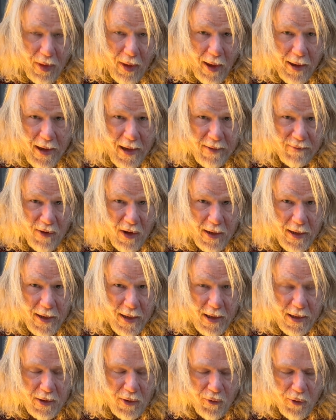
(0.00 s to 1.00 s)
Avon
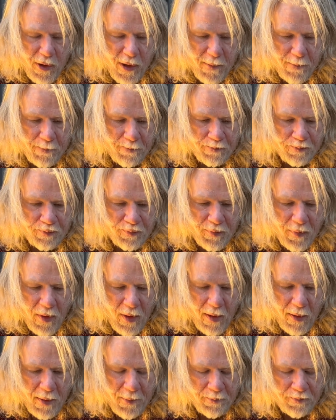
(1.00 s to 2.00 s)
hand cream,
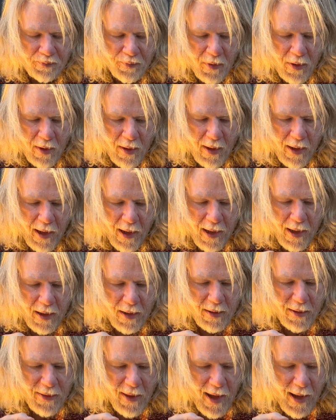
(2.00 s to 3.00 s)

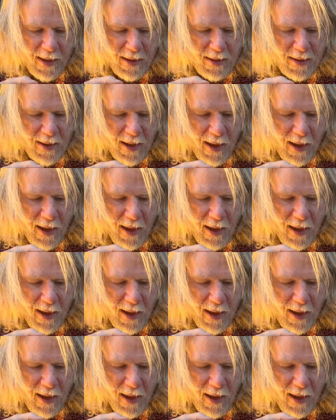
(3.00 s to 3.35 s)
and that